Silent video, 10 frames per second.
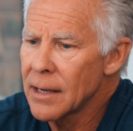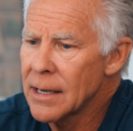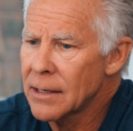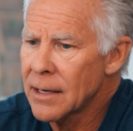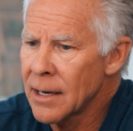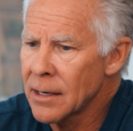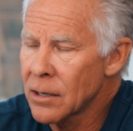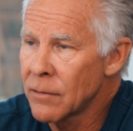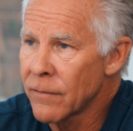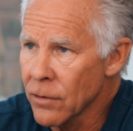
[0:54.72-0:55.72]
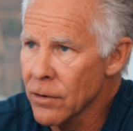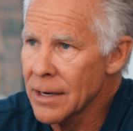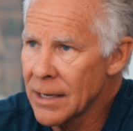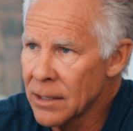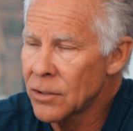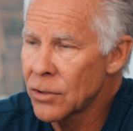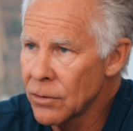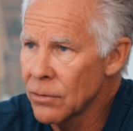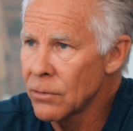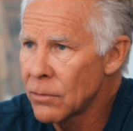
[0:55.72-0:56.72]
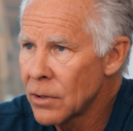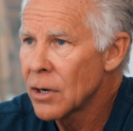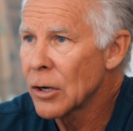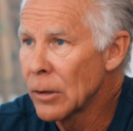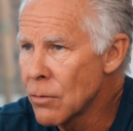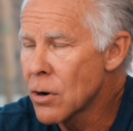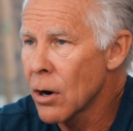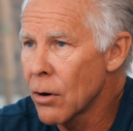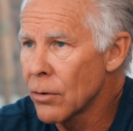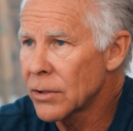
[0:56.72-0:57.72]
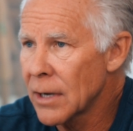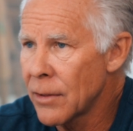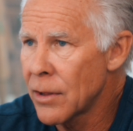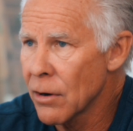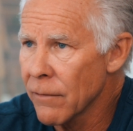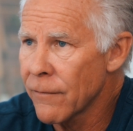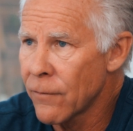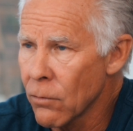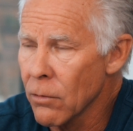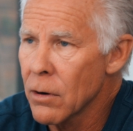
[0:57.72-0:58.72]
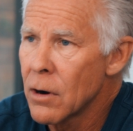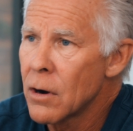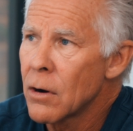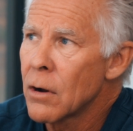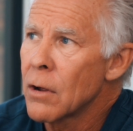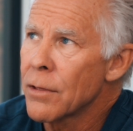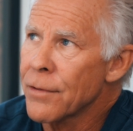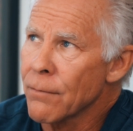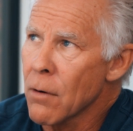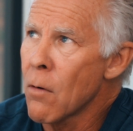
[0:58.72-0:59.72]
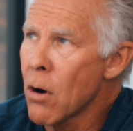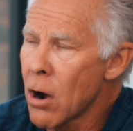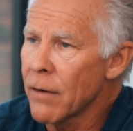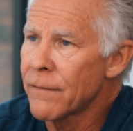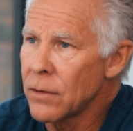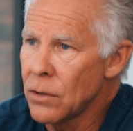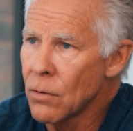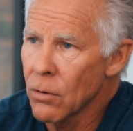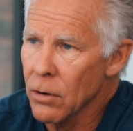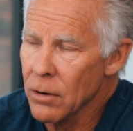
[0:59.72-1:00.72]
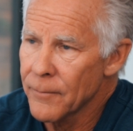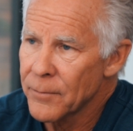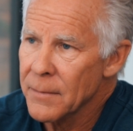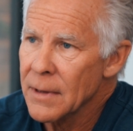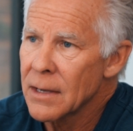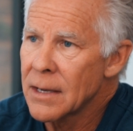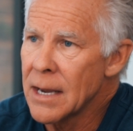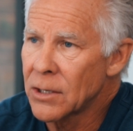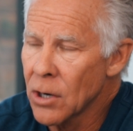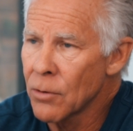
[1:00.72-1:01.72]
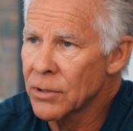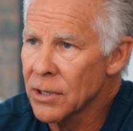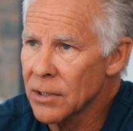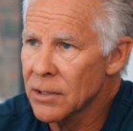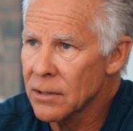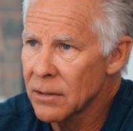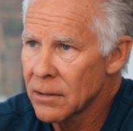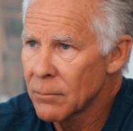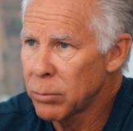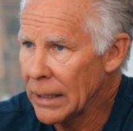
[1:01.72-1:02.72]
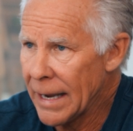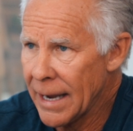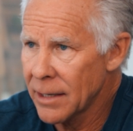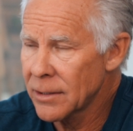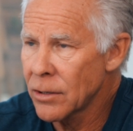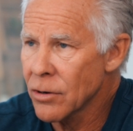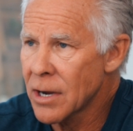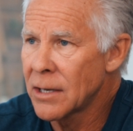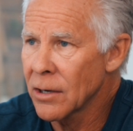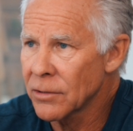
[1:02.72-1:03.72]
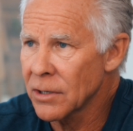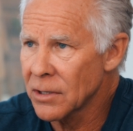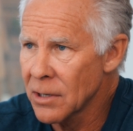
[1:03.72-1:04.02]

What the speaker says: it can convert into glucose and therefore throw off your ketosis plans and your ketosis